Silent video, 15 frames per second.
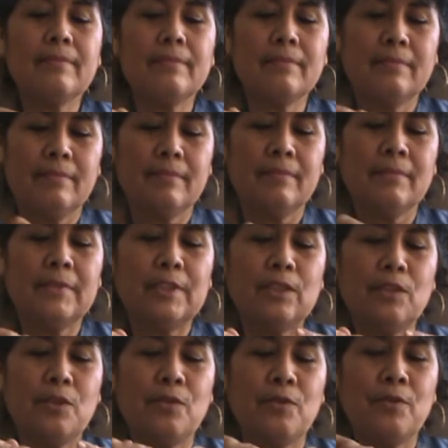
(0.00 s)
Mm-hmm.
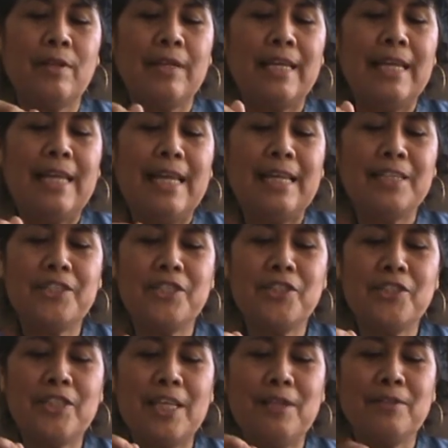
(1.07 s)
So yeah, it's a
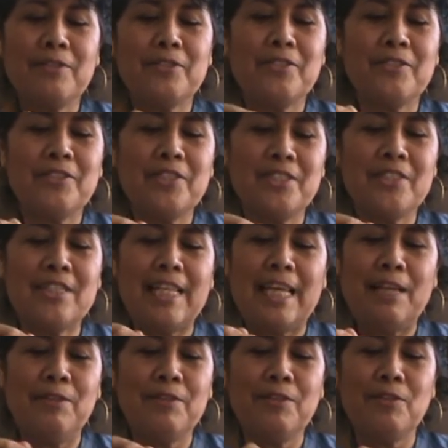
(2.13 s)
handmade still, touch. She
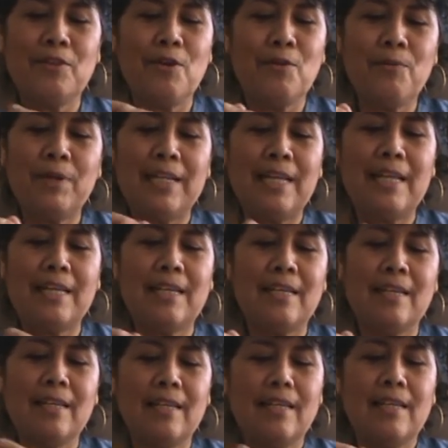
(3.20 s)
still, you know, and
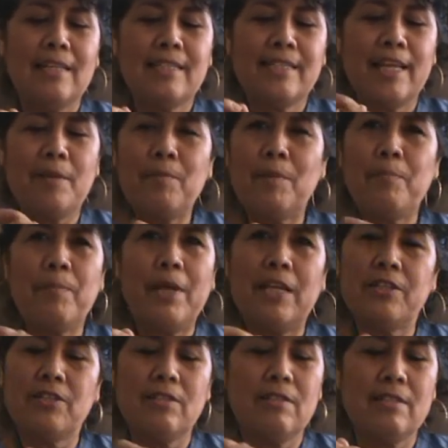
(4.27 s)
uh, send me
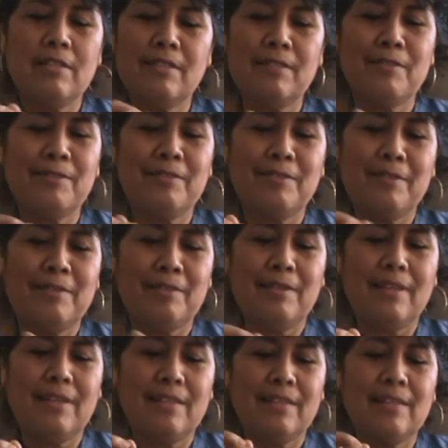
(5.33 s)
pictures.
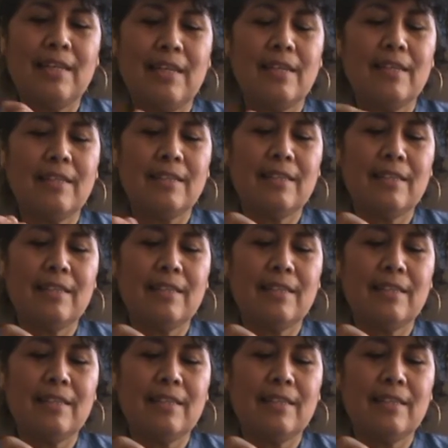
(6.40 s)
yeah. Yeah.